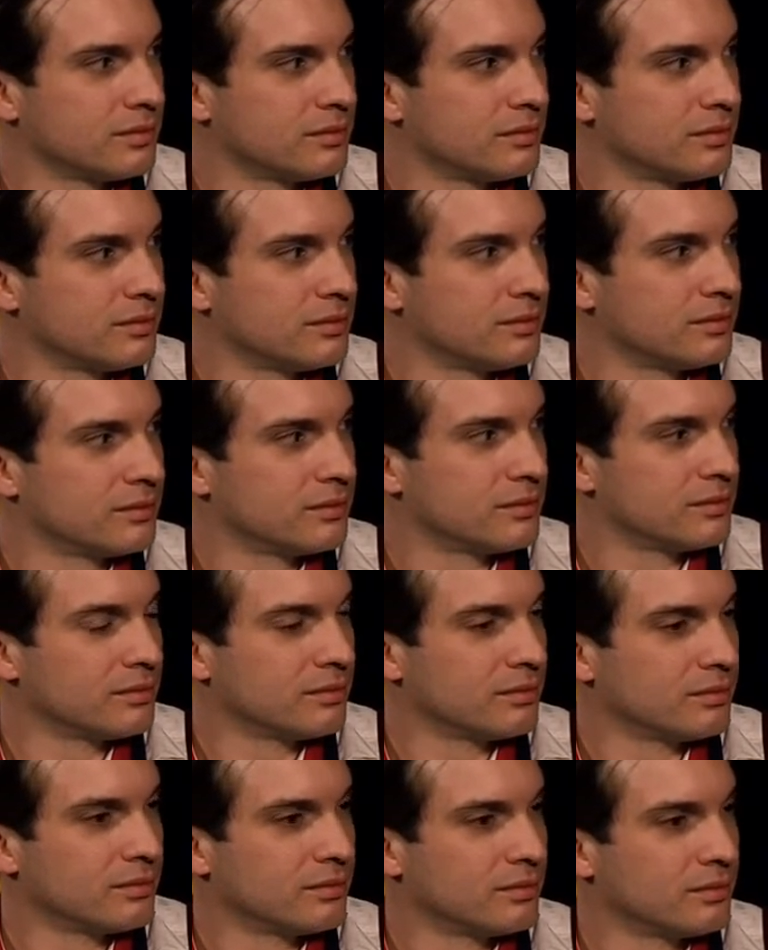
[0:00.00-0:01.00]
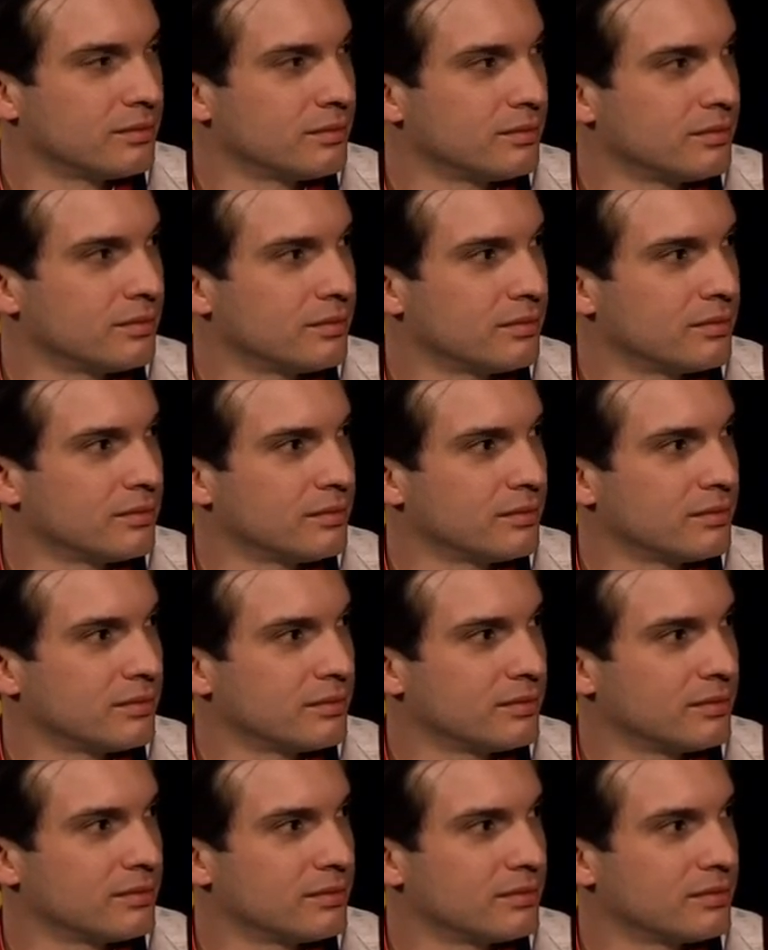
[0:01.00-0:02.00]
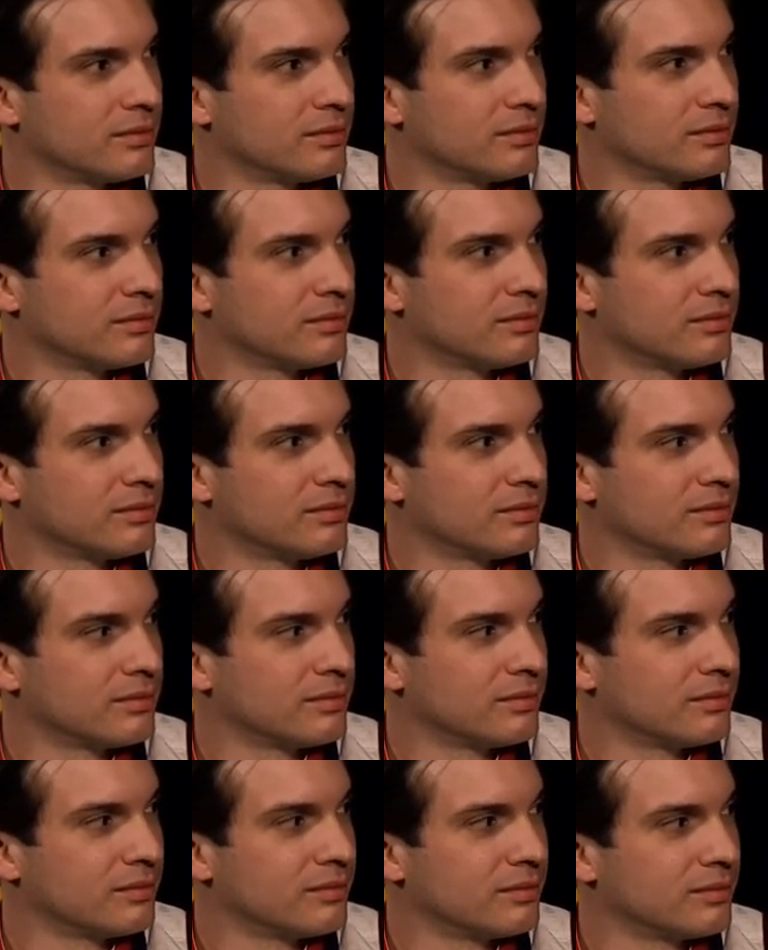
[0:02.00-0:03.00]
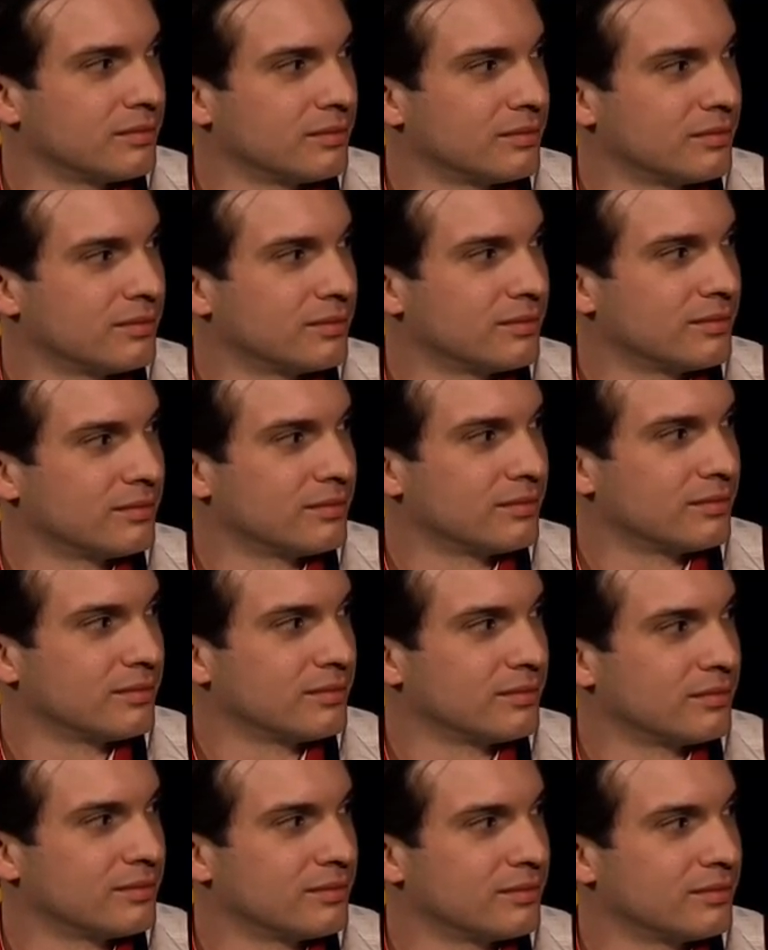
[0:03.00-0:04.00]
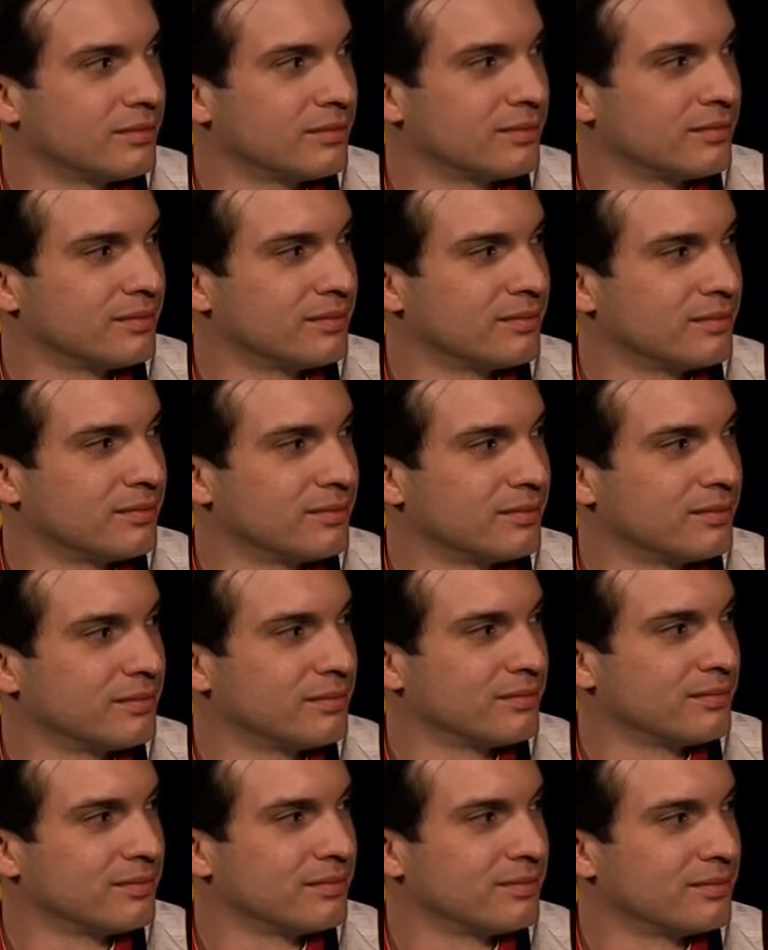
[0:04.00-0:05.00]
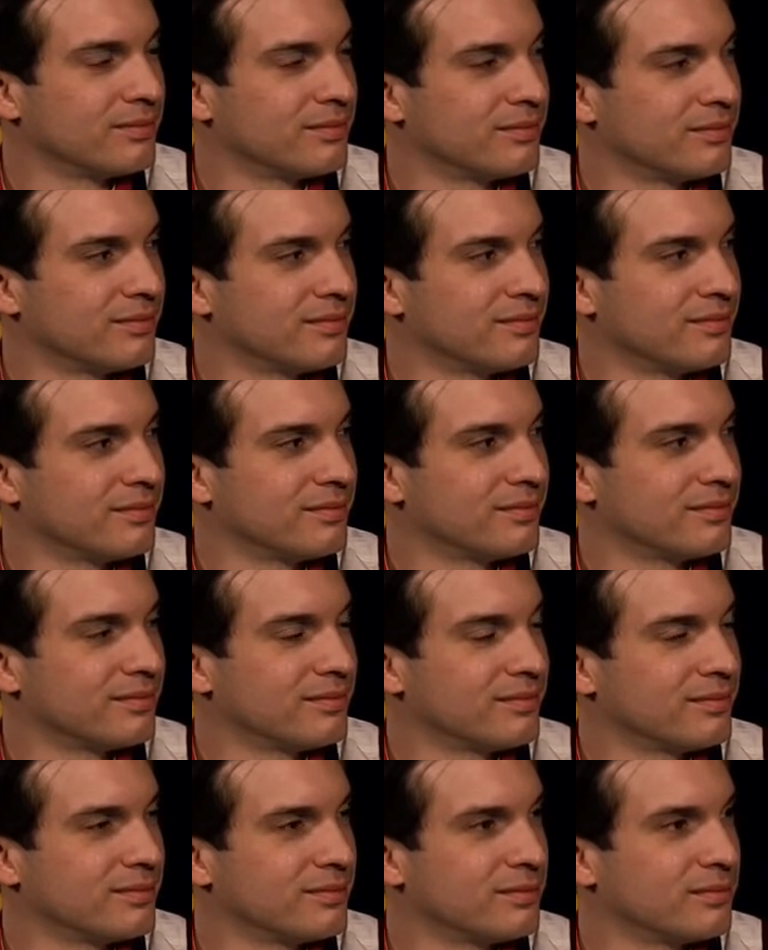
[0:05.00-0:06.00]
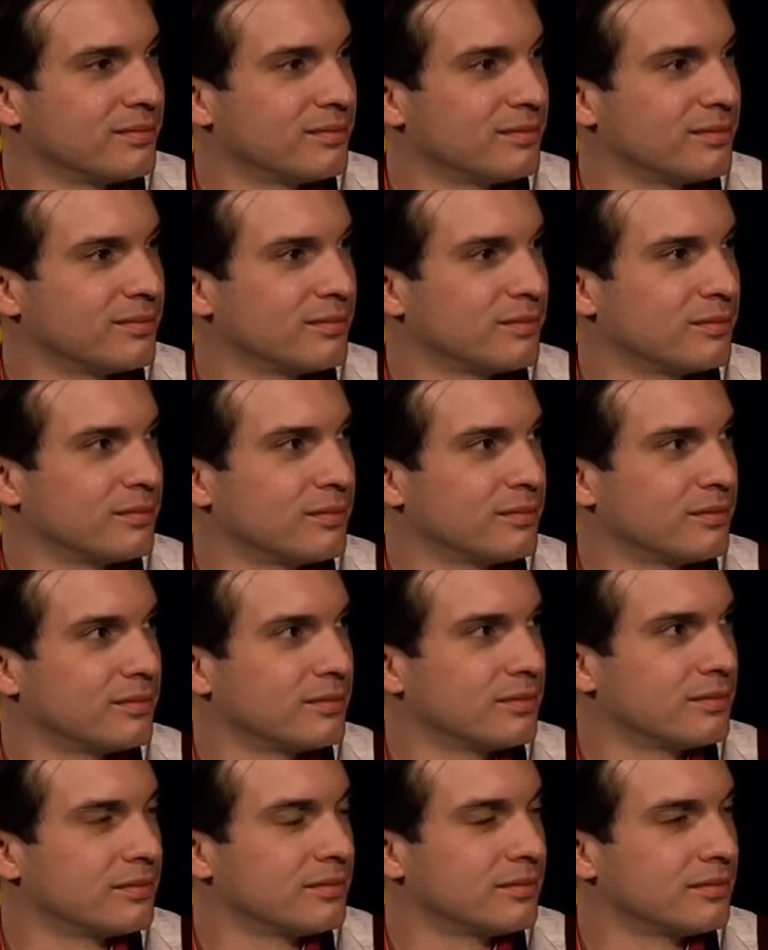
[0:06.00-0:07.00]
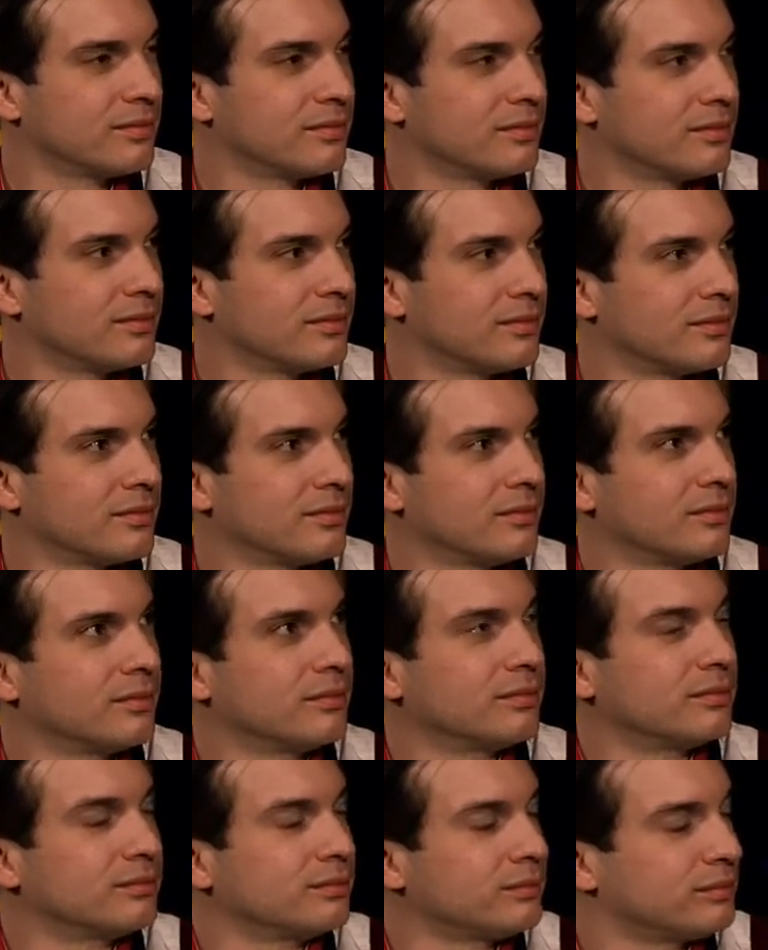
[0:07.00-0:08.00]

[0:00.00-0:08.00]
The person shown says nothing.